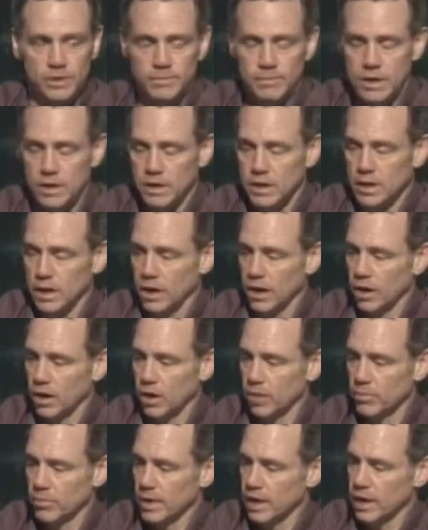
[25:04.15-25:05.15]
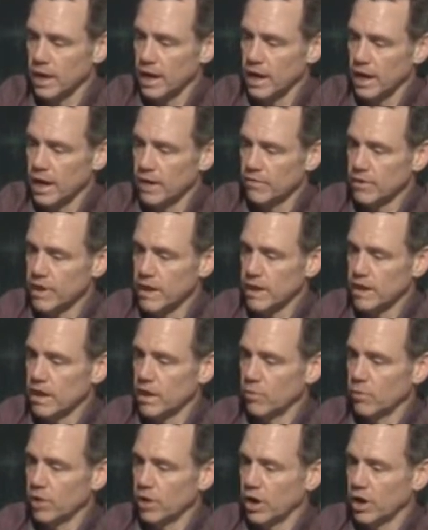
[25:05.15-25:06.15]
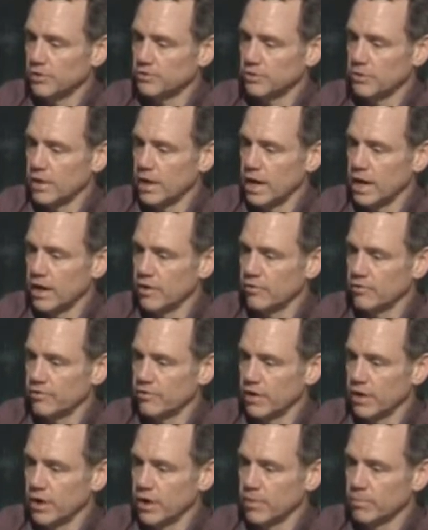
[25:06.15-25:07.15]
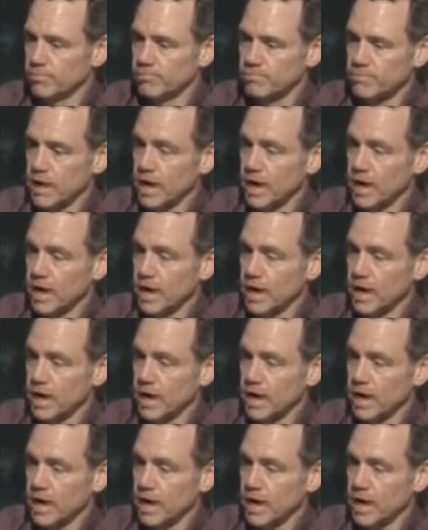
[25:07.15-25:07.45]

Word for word: Mm-hmm. Um, and then we also have um,